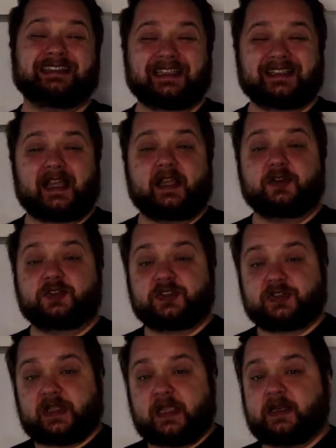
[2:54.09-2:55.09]
desired
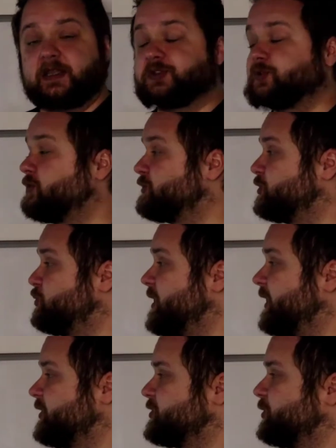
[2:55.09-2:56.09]
state is going to
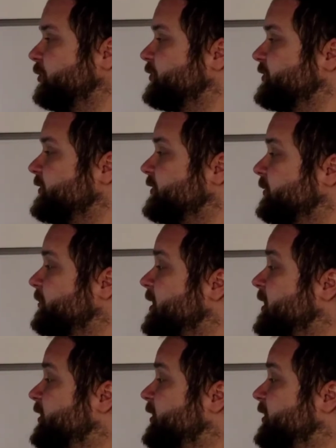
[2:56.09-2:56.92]
be a control system.